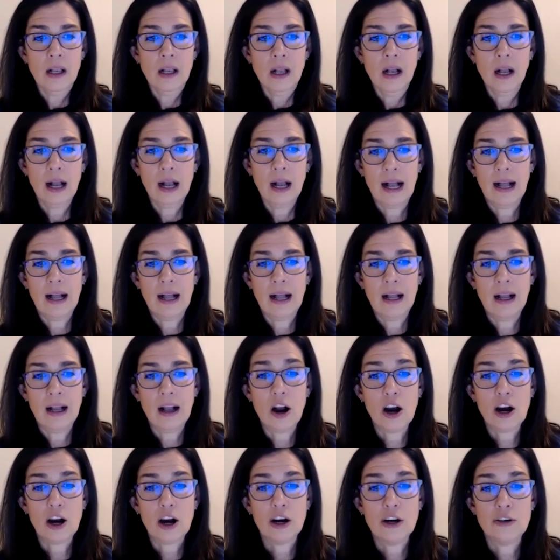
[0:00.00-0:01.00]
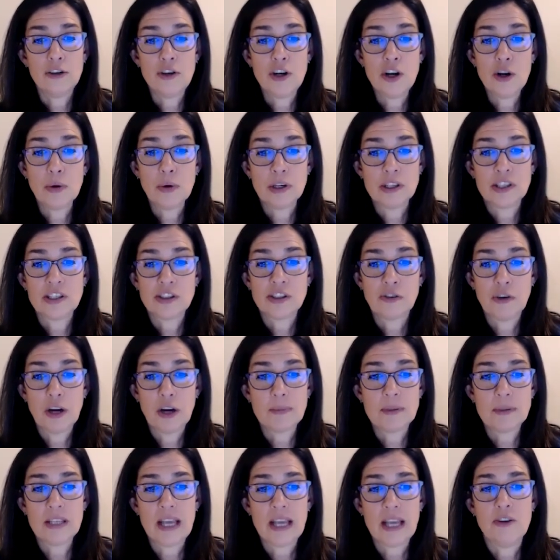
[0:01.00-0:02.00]
Our newer
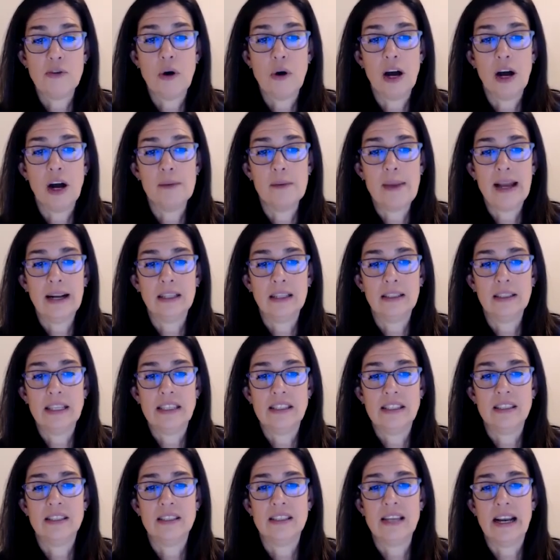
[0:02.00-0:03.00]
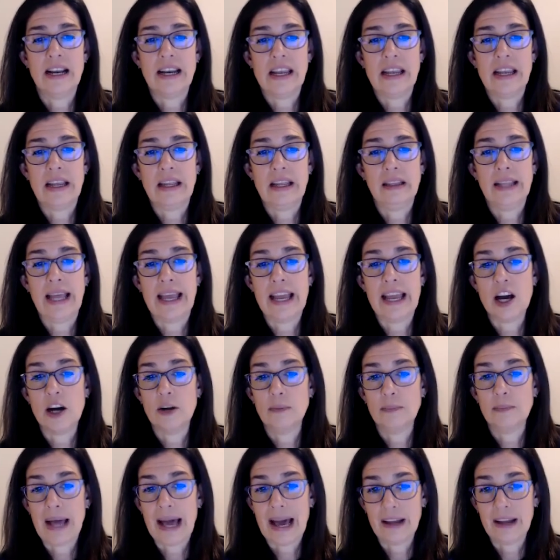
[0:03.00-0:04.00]
scripts let you automatically study
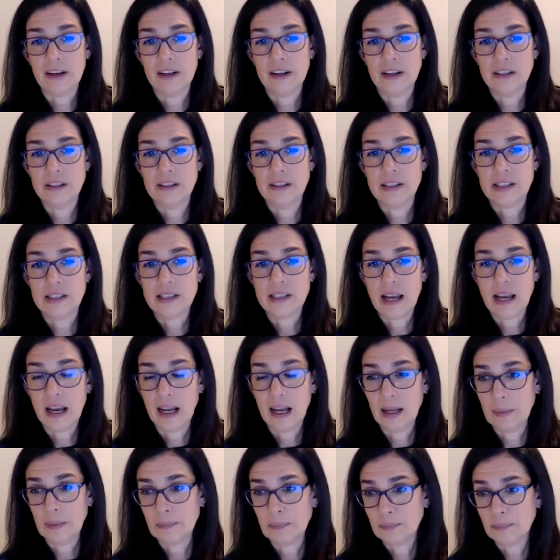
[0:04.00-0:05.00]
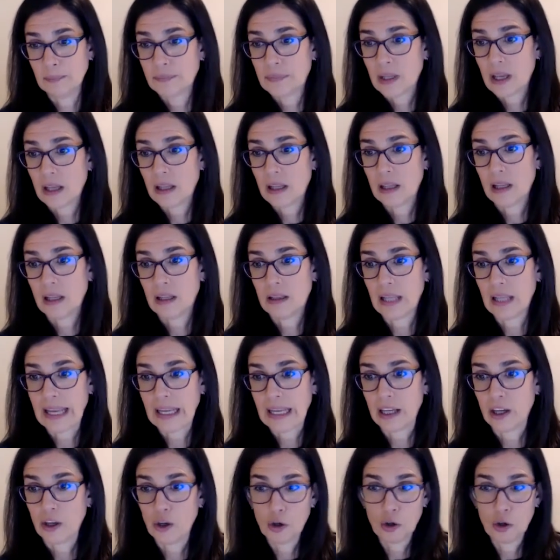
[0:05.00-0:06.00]
layout patterns,
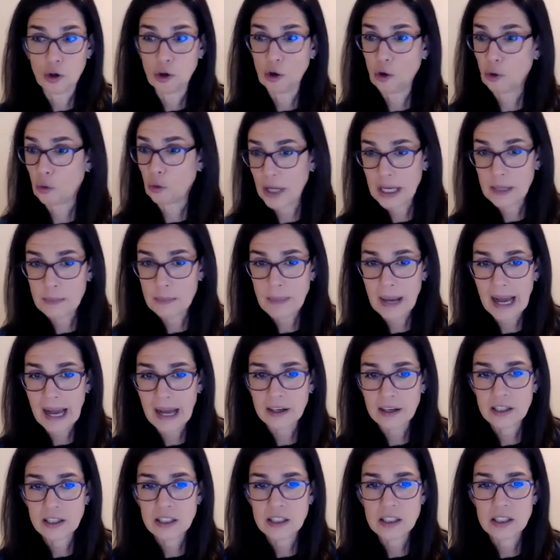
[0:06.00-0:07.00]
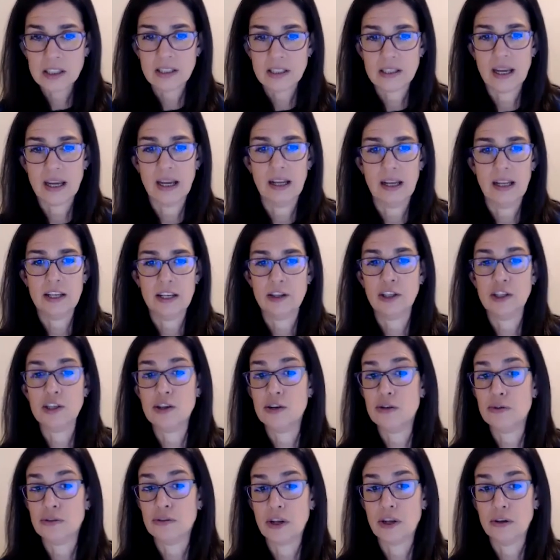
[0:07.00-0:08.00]
like grid patterns. You can
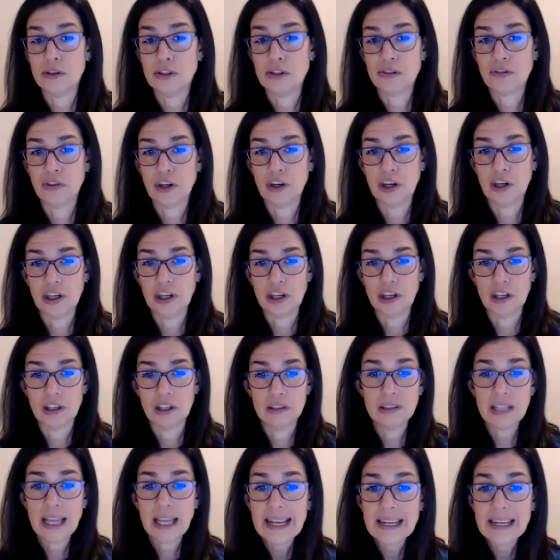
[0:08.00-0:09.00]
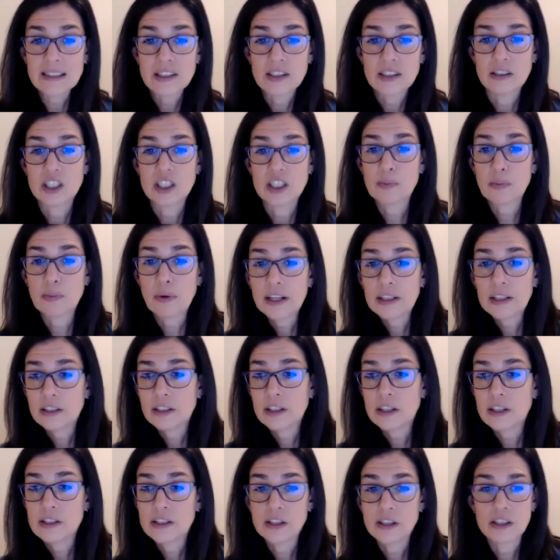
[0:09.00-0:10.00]
use those for lights or
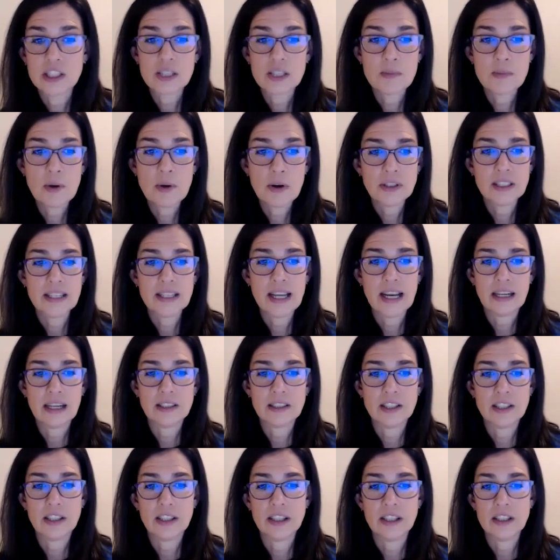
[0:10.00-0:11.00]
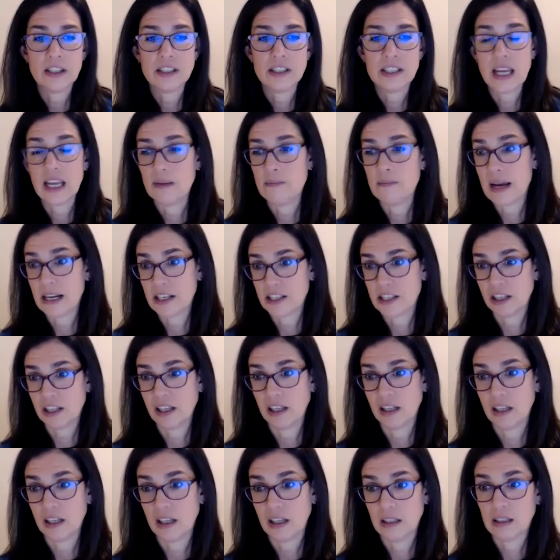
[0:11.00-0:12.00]
sprinklers or smoke detectors and
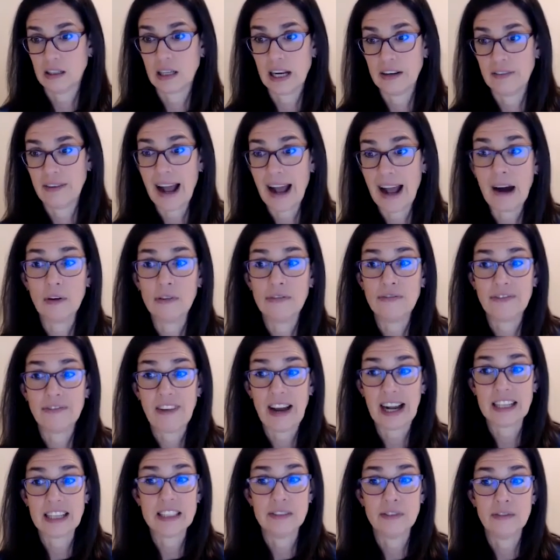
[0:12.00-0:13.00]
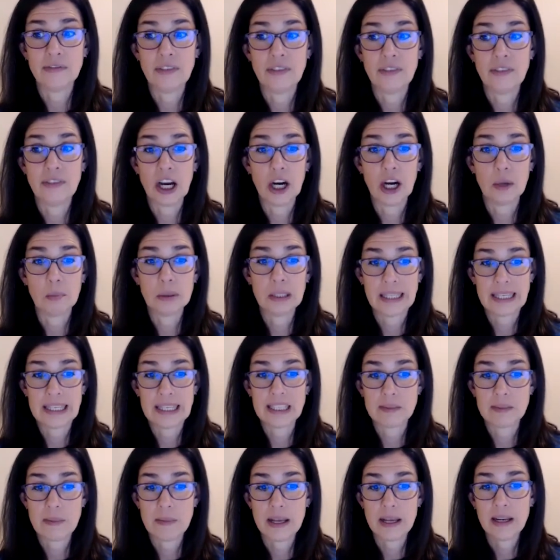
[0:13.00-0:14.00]
measure kind of how effective their
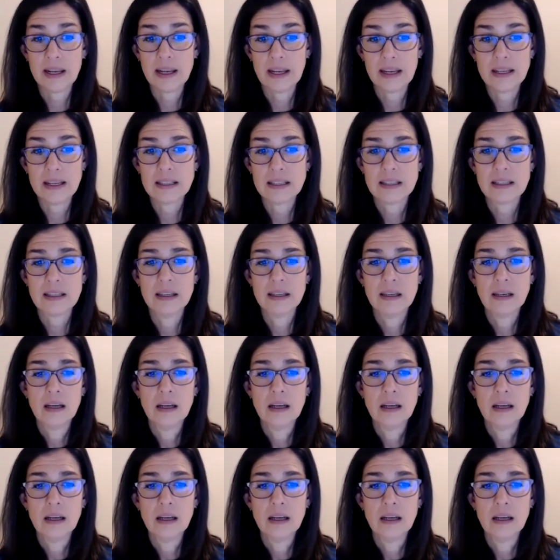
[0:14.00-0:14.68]
placement is.